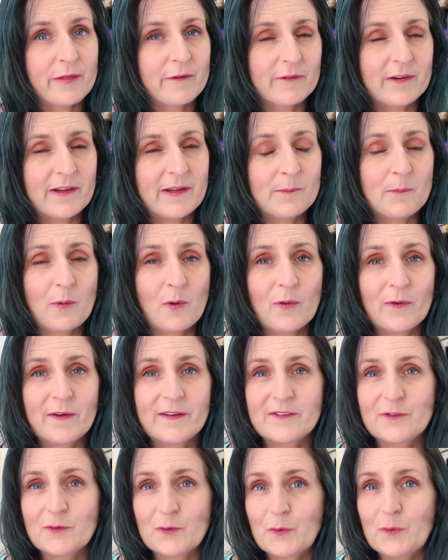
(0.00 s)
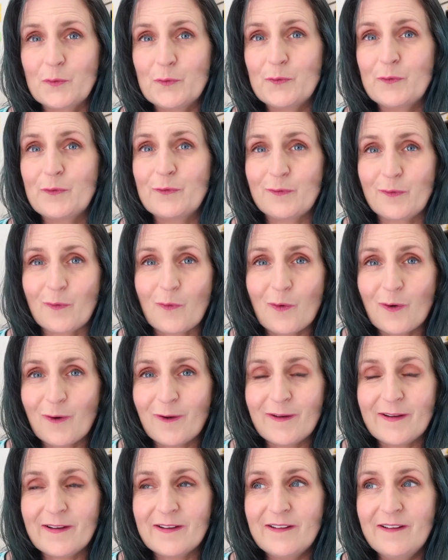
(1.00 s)

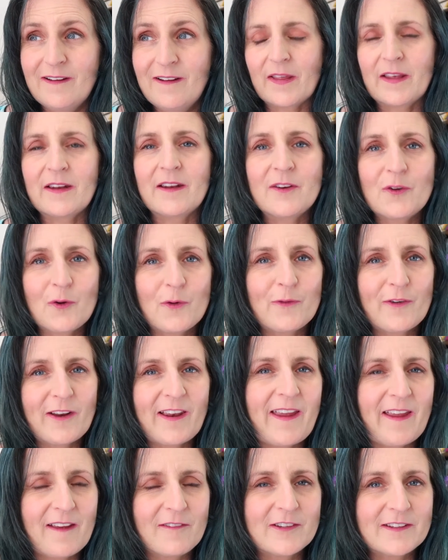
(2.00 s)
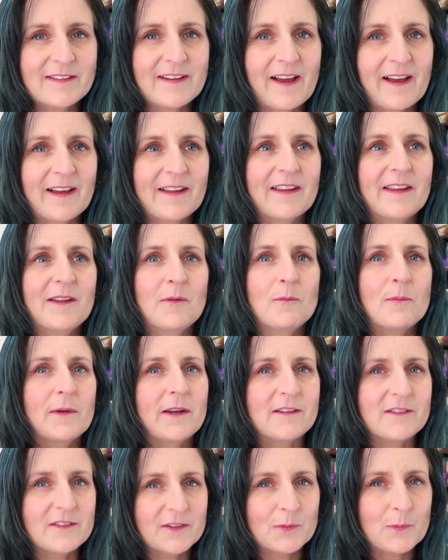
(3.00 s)
3.24, and I don't really have a target, but
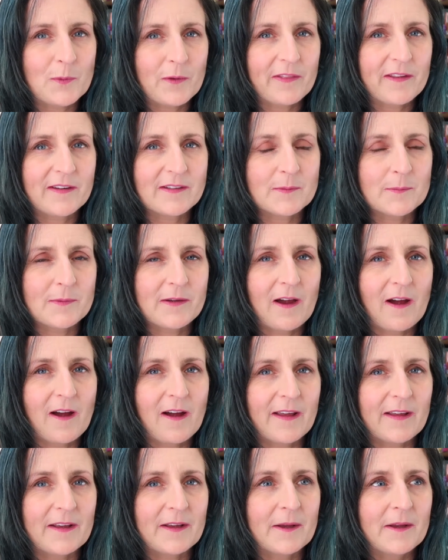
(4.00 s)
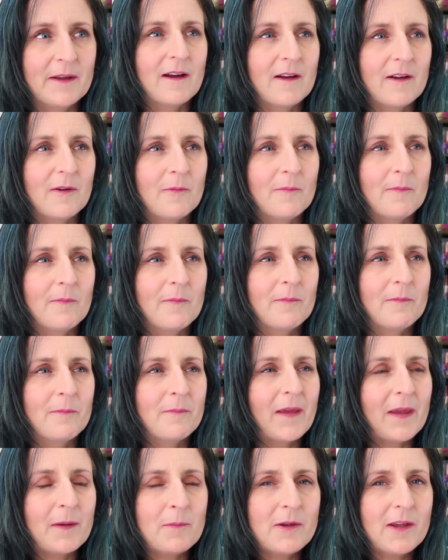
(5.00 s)
I just want that to be higher.
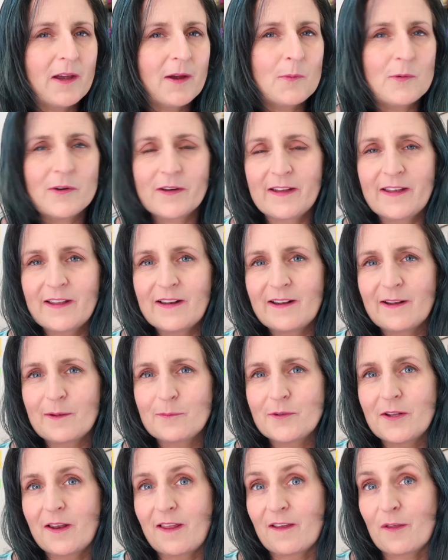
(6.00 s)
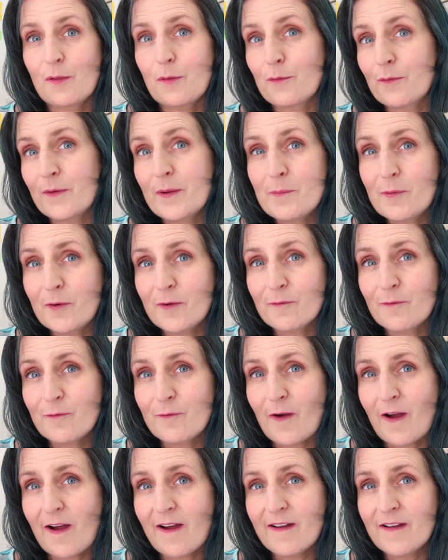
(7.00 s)
Maybe I want to get it up to
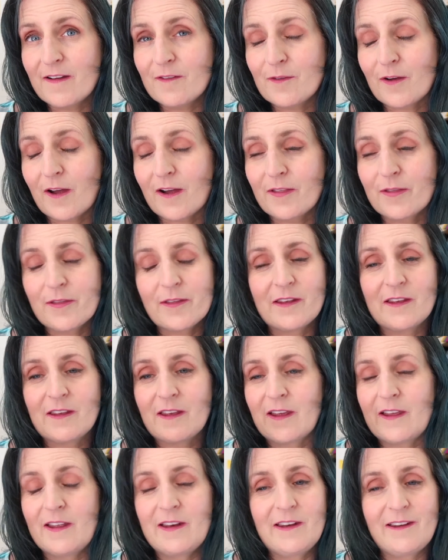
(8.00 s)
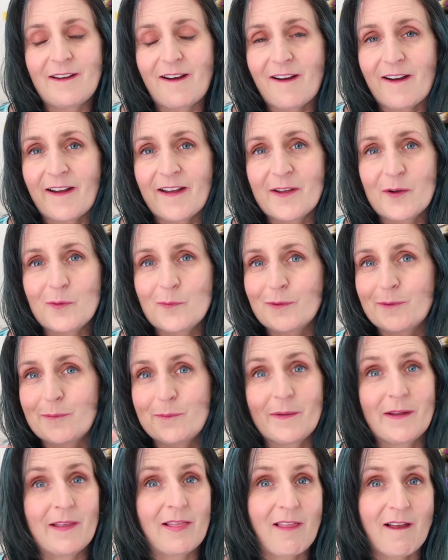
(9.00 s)
3.5. I think any higher would
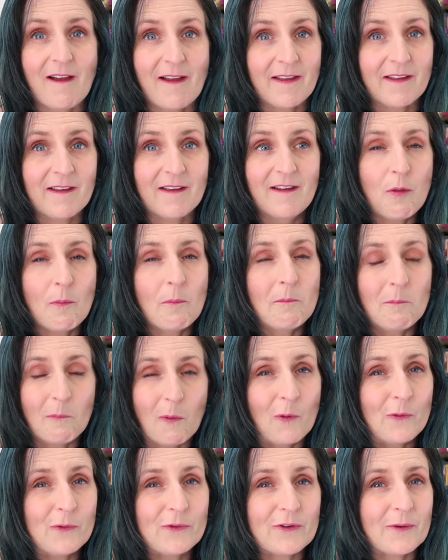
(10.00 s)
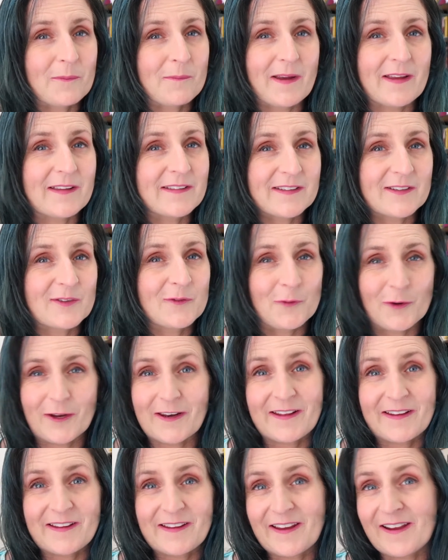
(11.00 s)
be the most amazing
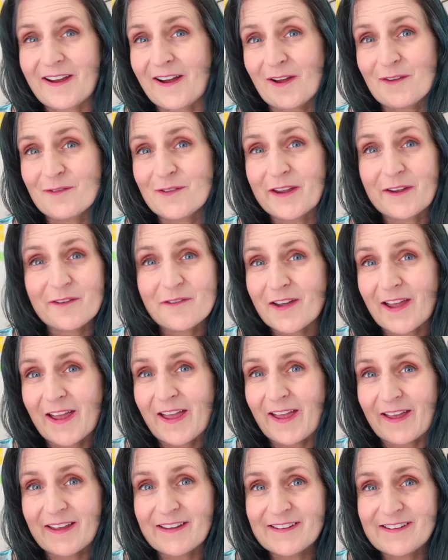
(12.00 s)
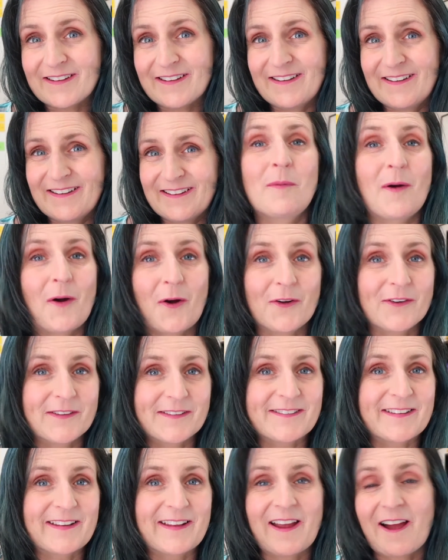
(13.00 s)
reading year I've ever had, but
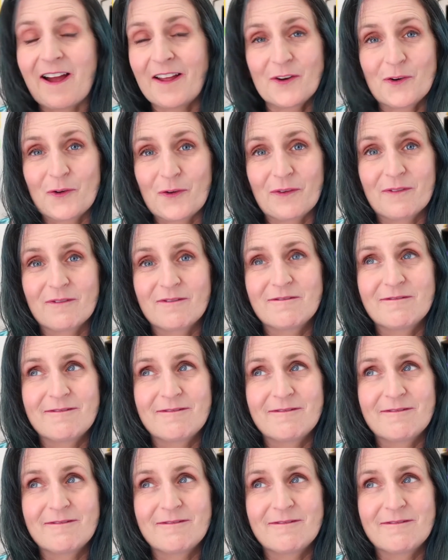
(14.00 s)
honestly I don't